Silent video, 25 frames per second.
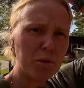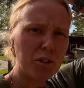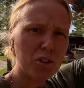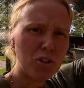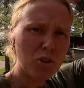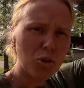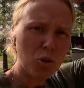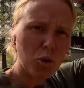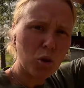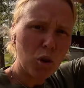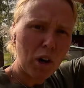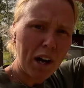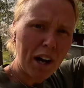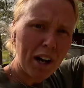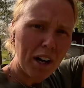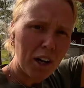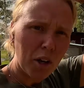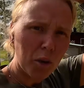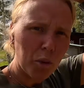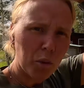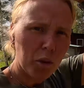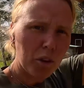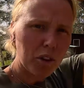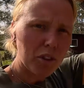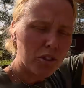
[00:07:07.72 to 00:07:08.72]
saw
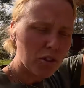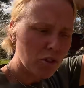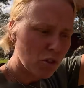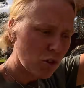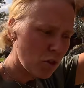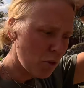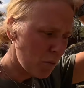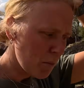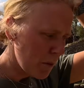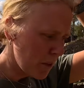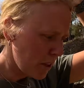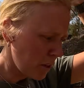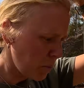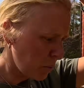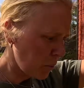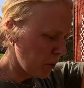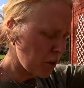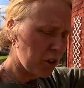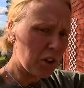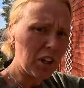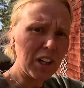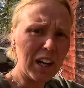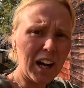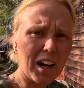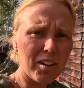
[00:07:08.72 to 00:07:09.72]
out something where
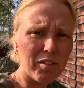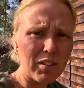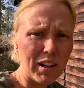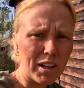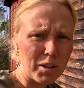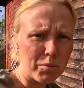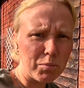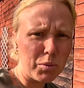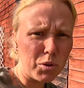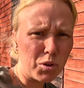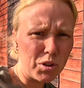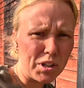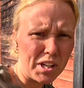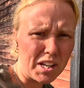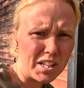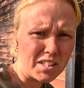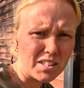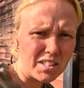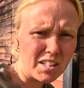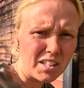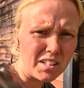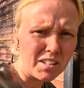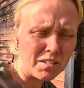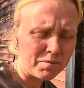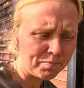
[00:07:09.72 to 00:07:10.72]
you can have like
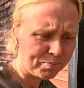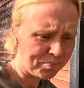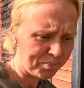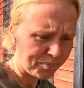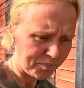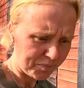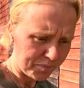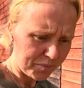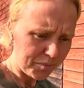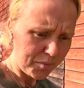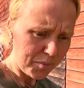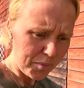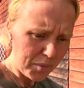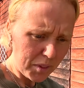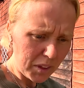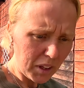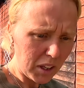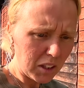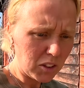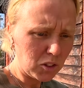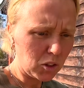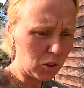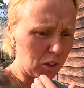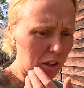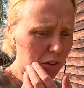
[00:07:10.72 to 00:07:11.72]
buckets and
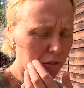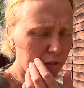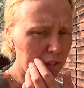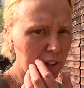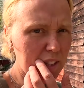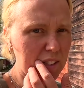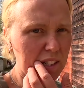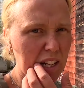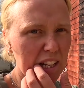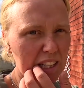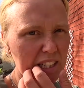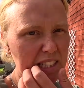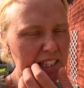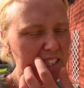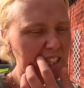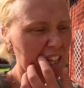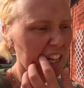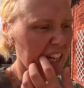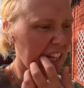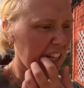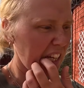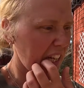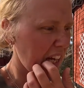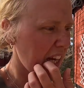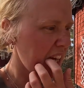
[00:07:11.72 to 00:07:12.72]
so it feels like a
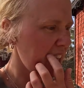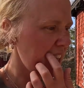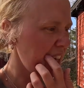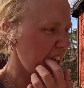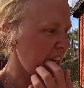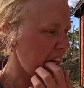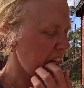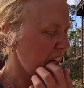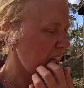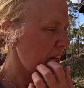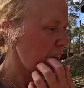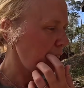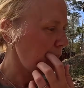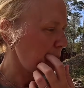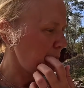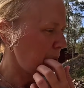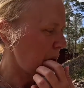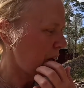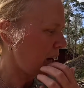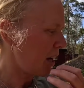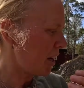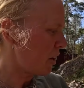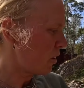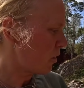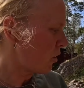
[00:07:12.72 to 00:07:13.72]
sink.
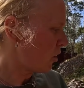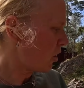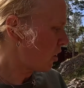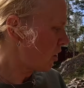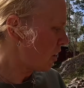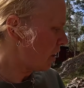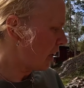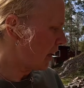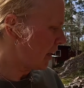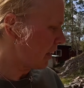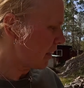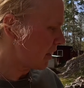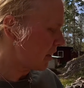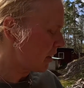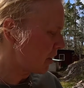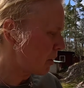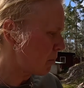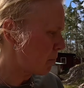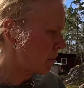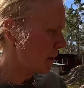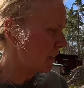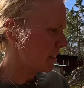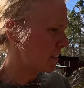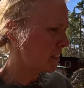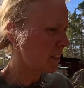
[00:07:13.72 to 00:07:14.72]
But I don't got like a
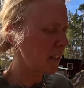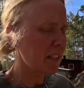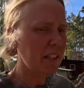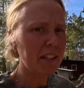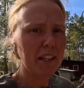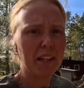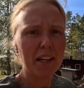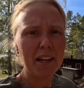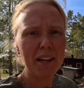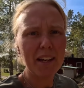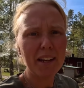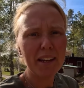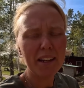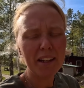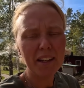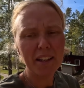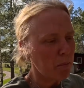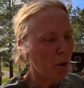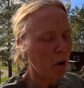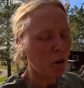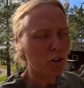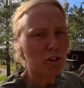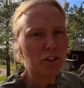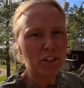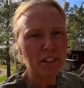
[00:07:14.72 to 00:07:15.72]
plastic
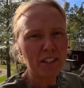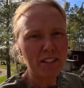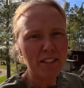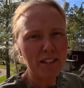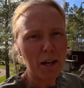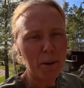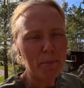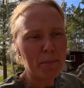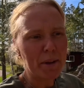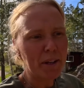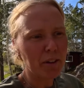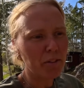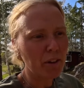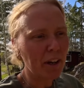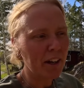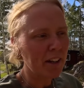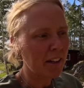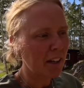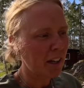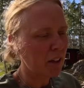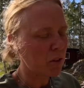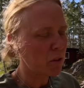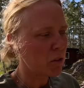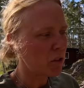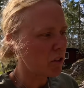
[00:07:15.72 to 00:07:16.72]
box that's that big right
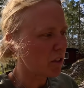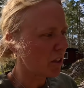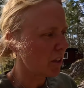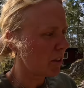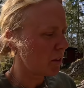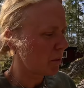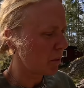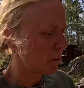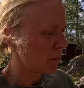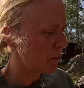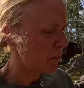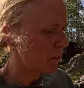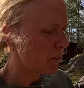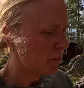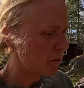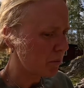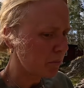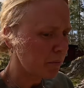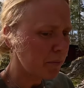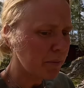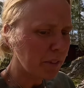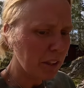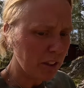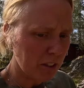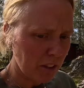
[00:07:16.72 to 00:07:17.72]
now, so
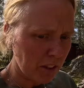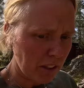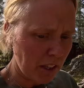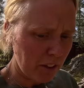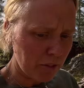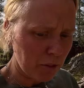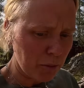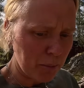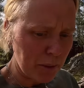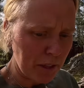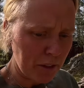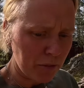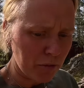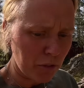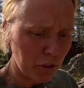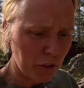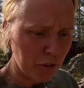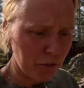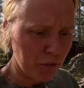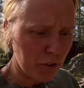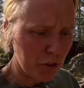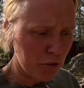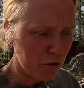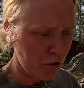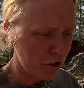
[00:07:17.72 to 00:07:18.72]
that's gonna have to be for the
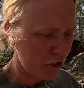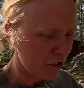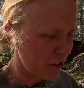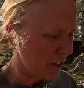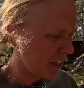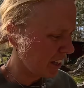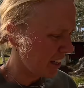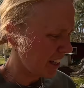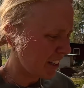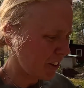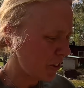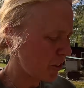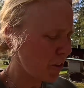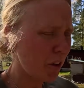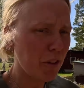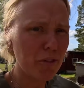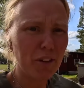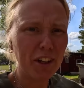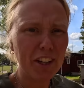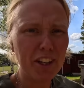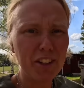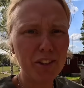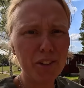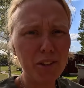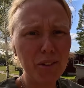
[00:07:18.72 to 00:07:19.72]
future. And I don't know if
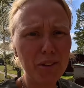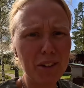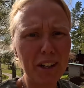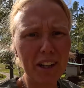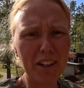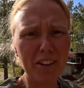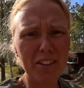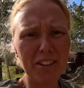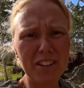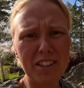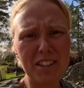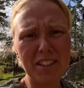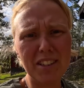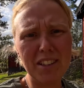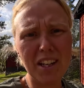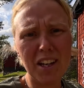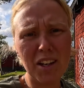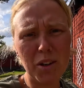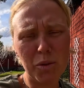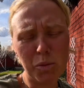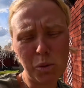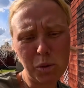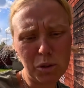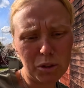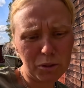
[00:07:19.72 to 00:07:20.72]
I can do that on this
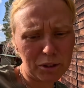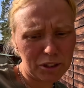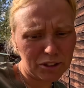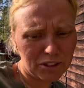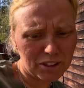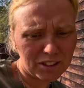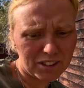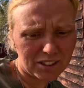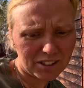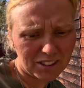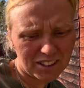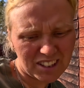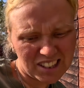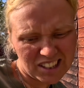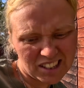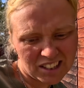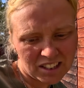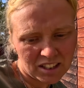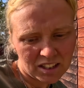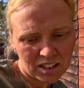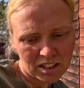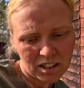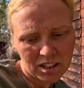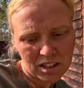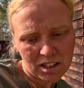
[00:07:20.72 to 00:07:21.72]
wood because it's
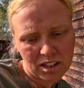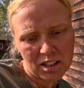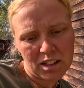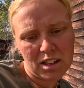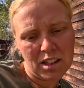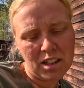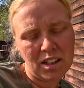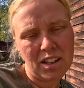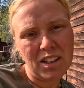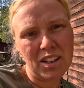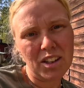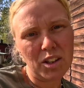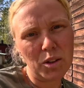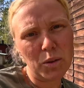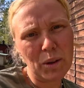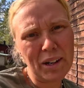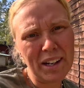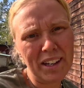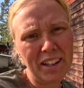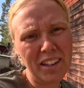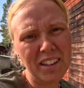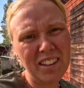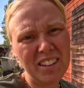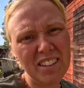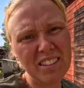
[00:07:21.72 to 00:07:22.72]

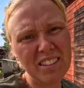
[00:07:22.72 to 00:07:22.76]
quite,